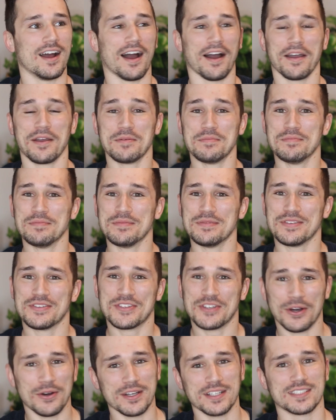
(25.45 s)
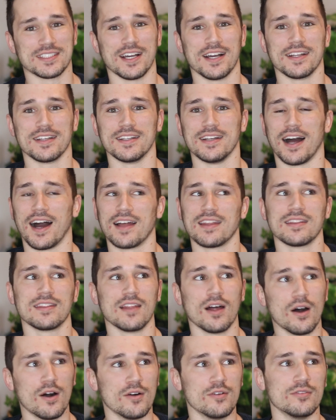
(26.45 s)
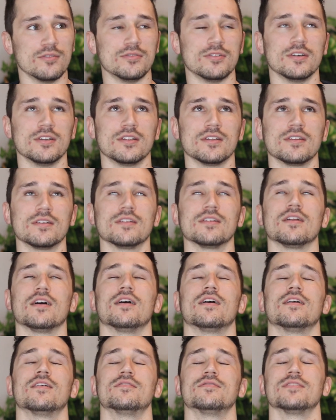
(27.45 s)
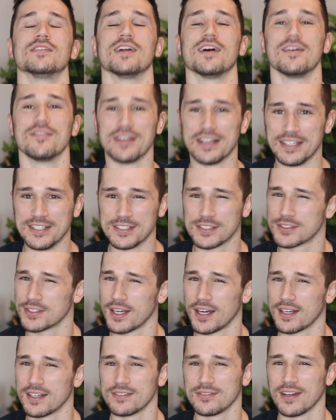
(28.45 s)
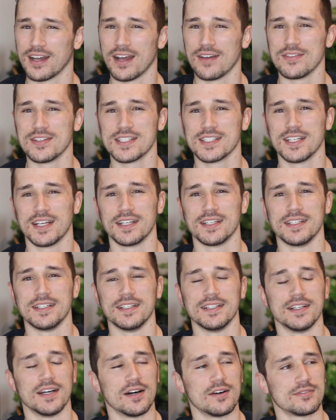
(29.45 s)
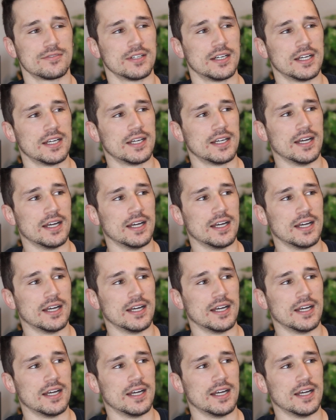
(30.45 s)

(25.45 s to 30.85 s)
I am so excited. I love Innistrad, if I haven't said it enough.